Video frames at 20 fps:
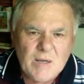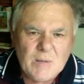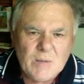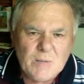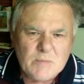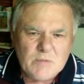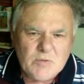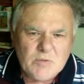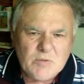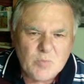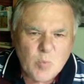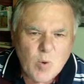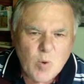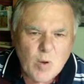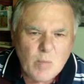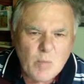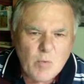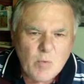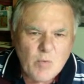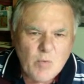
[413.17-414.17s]
Does white
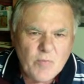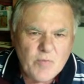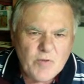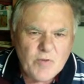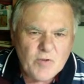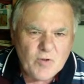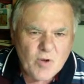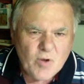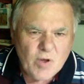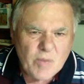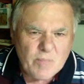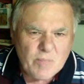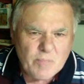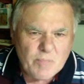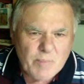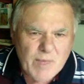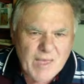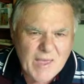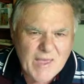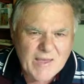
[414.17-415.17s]
move the knight
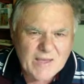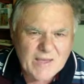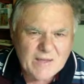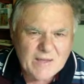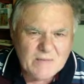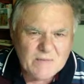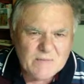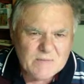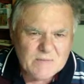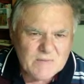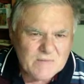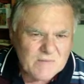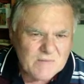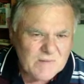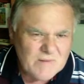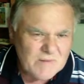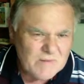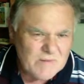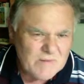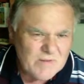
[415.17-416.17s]
back? And
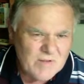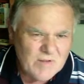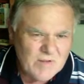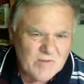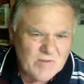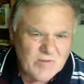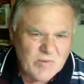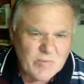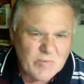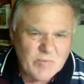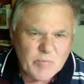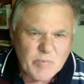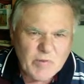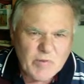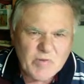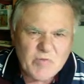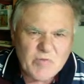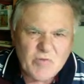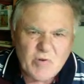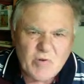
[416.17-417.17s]
it seems to be
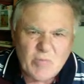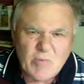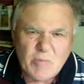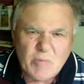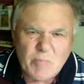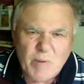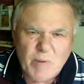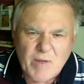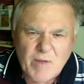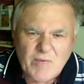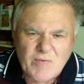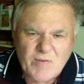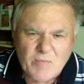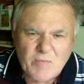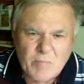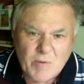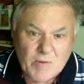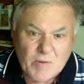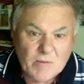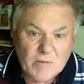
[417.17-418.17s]
extremely passive,
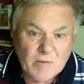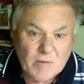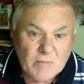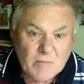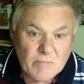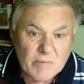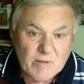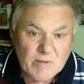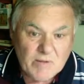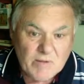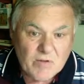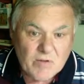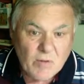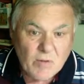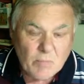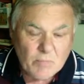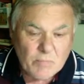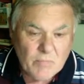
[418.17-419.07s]
but it's got...